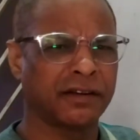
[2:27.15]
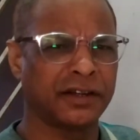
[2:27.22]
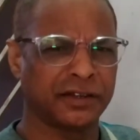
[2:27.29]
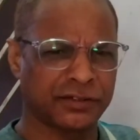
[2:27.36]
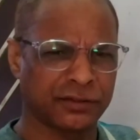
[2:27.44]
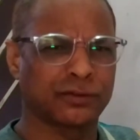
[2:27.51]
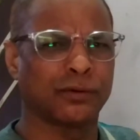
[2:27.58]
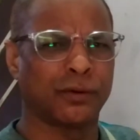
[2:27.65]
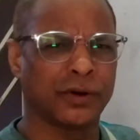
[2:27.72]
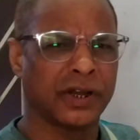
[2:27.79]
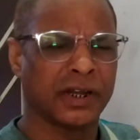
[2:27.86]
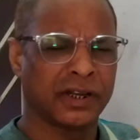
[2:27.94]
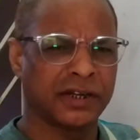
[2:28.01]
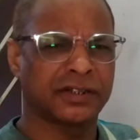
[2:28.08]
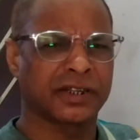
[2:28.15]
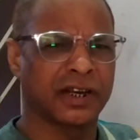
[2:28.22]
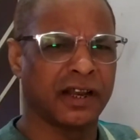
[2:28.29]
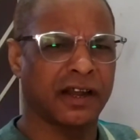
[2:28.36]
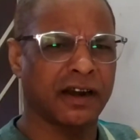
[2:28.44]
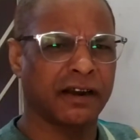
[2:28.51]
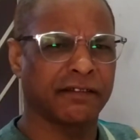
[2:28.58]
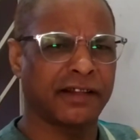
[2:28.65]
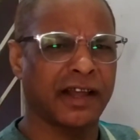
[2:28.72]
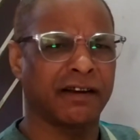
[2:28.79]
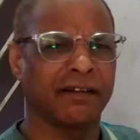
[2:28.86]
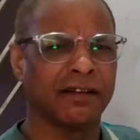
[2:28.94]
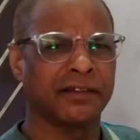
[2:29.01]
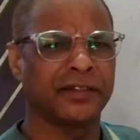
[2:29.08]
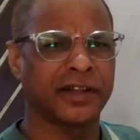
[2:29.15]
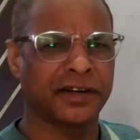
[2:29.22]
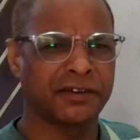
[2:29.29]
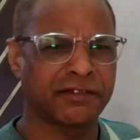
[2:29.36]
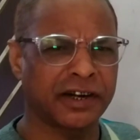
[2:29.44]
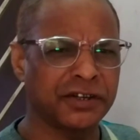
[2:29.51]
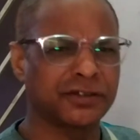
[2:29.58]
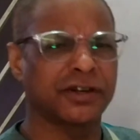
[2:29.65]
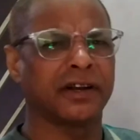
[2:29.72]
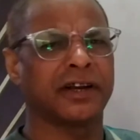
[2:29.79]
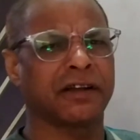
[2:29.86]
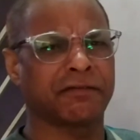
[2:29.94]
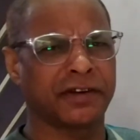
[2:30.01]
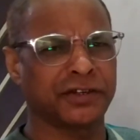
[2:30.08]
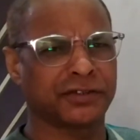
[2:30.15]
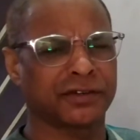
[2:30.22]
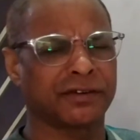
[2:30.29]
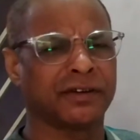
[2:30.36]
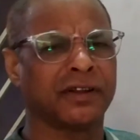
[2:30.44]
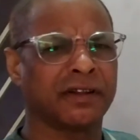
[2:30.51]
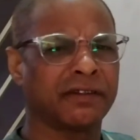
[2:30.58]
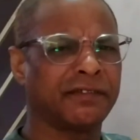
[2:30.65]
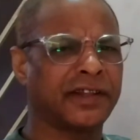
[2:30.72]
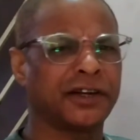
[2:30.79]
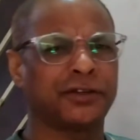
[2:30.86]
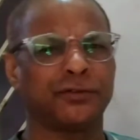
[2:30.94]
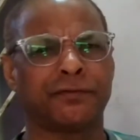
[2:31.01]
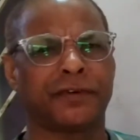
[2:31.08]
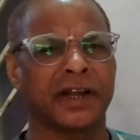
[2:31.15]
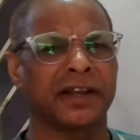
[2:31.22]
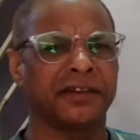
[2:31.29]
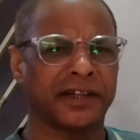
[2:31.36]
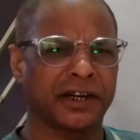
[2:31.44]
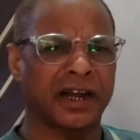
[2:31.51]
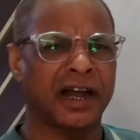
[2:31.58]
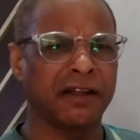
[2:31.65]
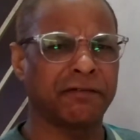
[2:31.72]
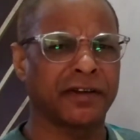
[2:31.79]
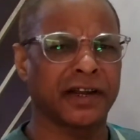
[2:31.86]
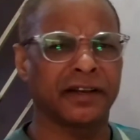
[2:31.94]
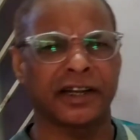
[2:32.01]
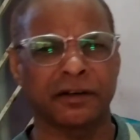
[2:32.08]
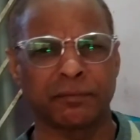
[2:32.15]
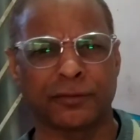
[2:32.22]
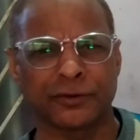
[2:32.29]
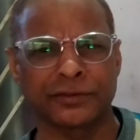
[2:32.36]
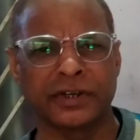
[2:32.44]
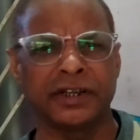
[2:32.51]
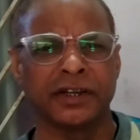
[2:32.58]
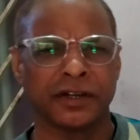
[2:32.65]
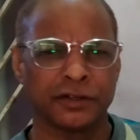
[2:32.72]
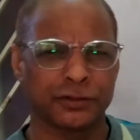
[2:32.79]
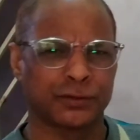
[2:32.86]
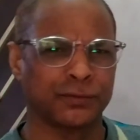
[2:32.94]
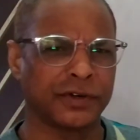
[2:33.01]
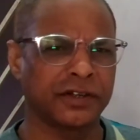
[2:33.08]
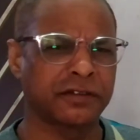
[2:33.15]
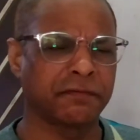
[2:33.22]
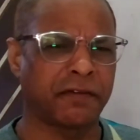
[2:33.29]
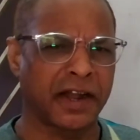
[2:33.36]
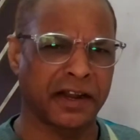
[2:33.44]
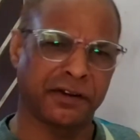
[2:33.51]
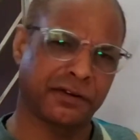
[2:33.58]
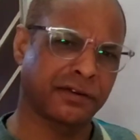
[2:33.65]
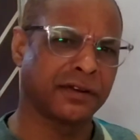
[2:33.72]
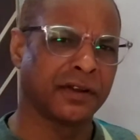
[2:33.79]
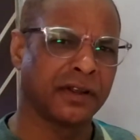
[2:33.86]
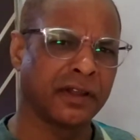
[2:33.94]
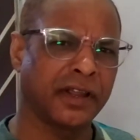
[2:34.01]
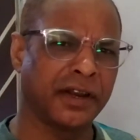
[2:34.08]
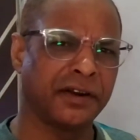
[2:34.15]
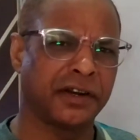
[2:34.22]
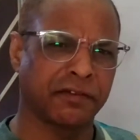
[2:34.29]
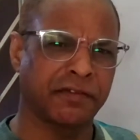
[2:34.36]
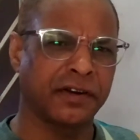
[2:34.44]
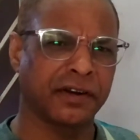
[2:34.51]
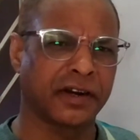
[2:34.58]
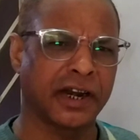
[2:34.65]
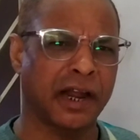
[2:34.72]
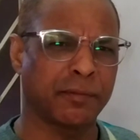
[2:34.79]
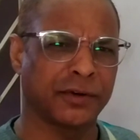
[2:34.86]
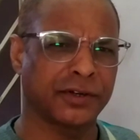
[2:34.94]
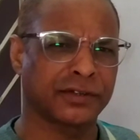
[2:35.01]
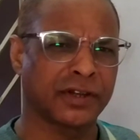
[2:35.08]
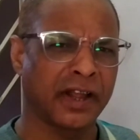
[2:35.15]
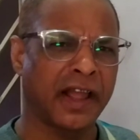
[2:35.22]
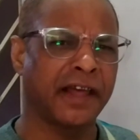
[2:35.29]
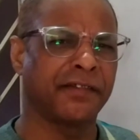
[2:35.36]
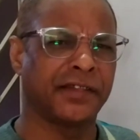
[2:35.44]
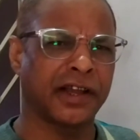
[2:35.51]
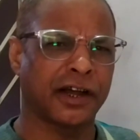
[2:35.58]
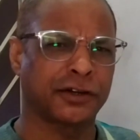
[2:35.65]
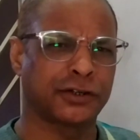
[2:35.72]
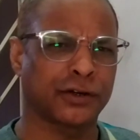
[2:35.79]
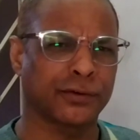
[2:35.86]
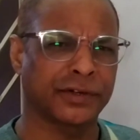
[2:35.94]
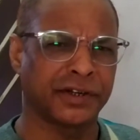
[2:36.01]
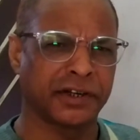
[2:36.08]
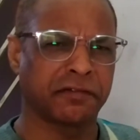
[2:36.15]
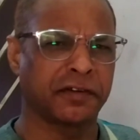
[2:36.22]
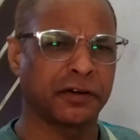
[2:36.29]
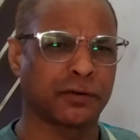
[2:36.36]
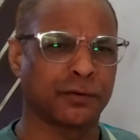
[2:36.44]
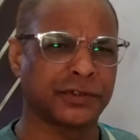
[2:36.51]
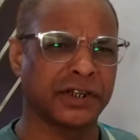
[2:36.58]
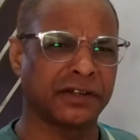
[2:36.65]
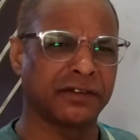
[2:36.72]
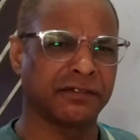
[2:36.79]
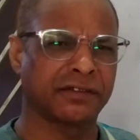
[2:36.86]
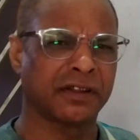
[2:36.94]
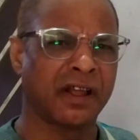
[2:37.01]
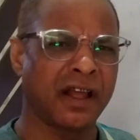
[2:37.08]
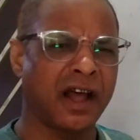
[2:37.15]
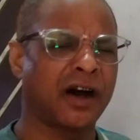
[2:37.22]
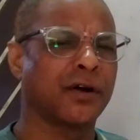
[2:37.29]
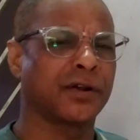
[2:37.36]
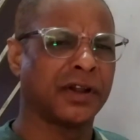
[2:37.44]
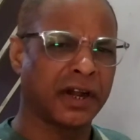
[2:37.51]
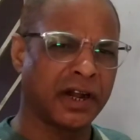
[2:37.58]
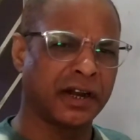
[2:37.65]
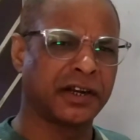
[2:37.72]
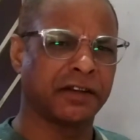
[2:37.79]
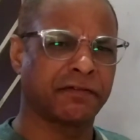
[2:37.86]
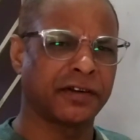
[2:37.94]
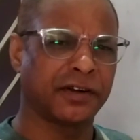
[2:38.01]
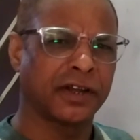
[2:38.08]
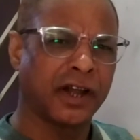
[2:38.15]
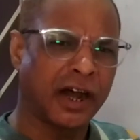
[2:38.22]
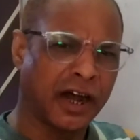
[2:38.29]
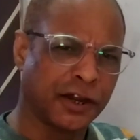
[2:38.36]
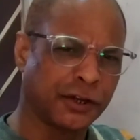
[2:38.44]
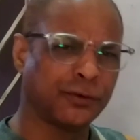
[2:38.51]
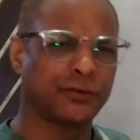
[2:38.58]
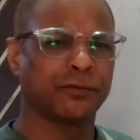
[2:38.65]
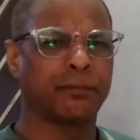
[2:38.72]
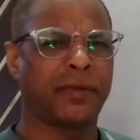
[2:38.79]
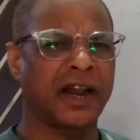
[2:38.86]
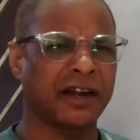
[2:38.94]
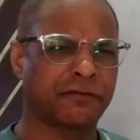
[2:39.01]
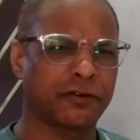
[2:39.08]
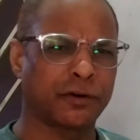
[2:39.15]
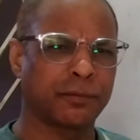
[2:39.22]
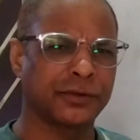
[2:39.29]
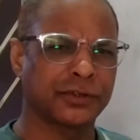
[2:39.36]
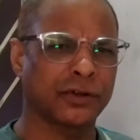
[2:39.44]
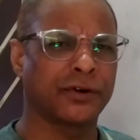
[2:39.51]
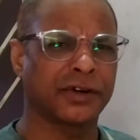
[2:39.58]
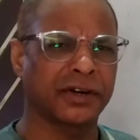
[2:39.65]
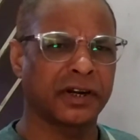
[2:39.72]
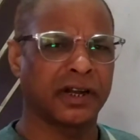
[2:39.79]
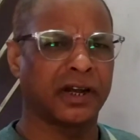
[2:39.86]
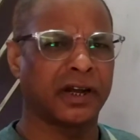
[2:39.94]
It's clearer than the traditional definition that you find, that I find, that mostly students find in different grammars, and they are taught in different coachings or different YouTube platforms, or